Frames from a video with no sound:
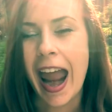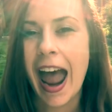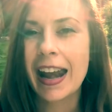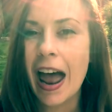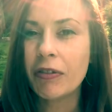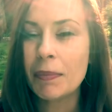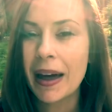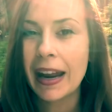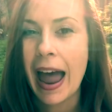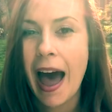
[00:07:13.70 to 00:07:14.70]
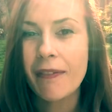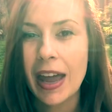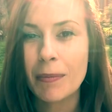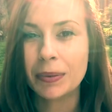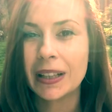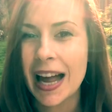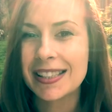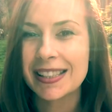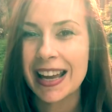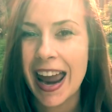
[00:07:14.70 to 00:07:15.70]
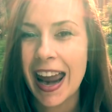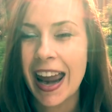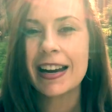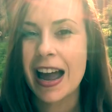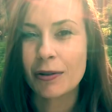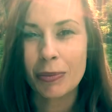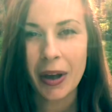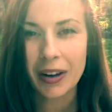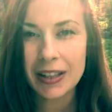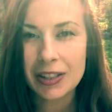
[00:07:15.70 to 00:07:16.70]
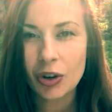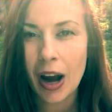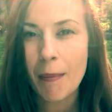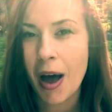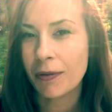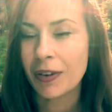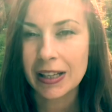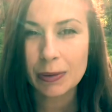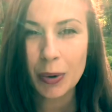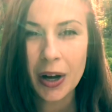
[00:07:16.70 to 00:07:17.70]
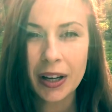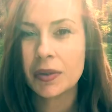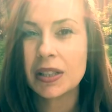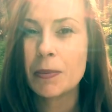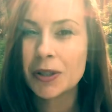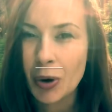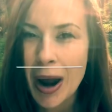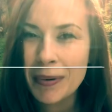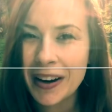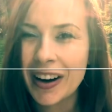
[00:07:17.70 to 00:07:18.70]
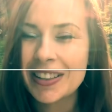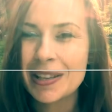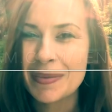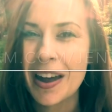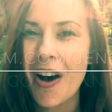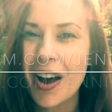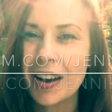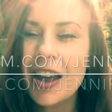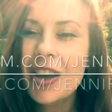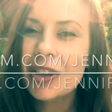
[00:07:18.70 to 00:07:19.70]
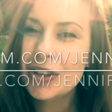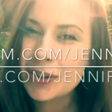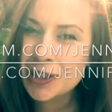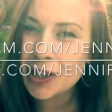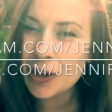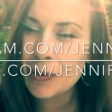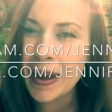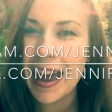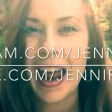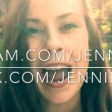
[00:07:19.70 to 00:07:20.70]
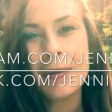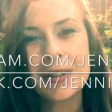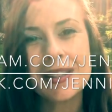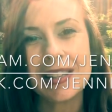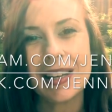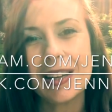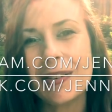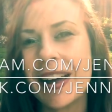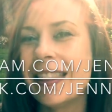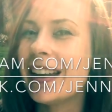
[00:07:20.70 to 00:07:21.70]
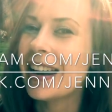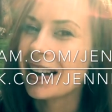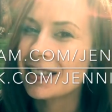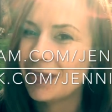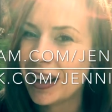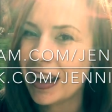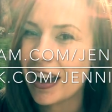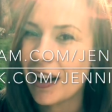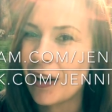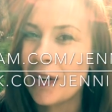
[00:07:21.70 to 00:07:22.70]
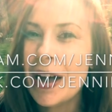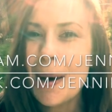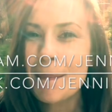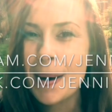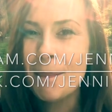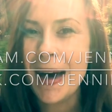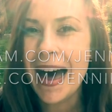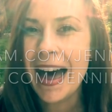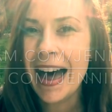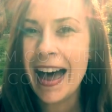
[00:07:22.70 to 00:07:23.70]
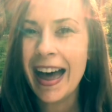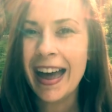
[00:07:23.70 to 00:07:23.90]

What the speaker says: And everybody have a blessed day. Connect with me on Instagram, on Facebook. Subscribe here to me on YouTube, and I will see you in the next video. Bye-bye.